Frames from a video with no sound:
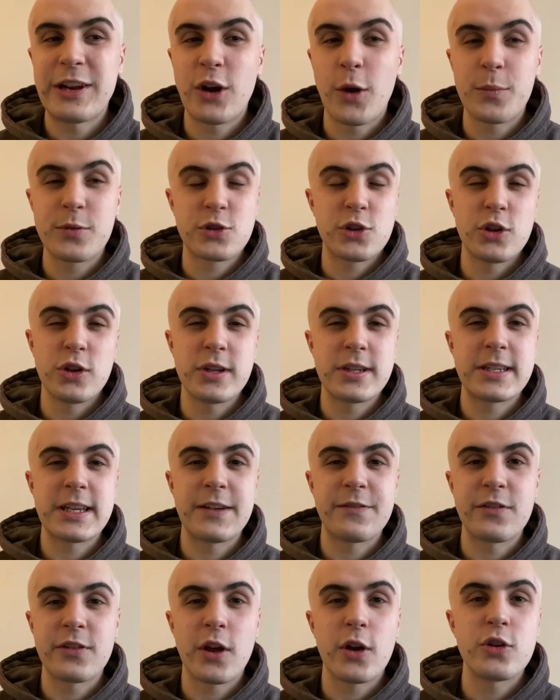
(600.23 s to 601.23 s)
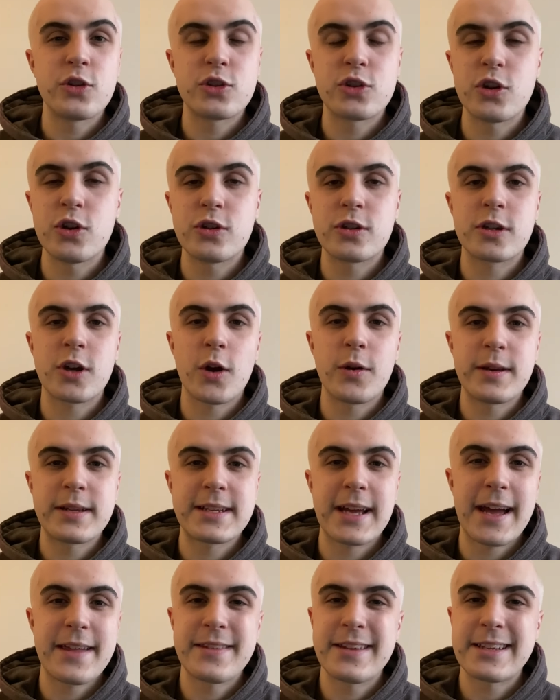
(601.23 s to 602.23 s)
an opportunity for those two to go and
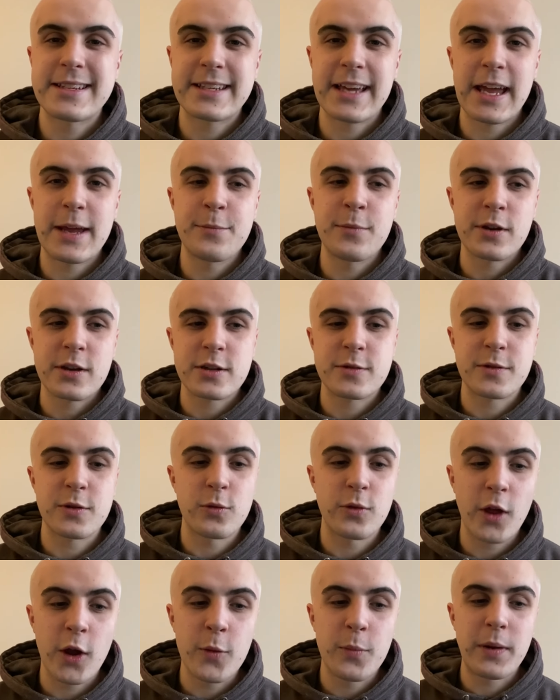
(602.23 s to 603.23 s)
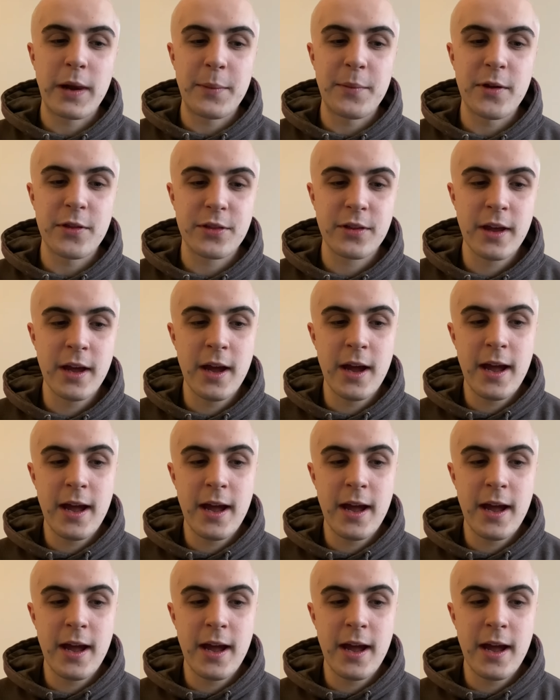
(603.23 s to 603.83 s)
attack this game, because although Plymouth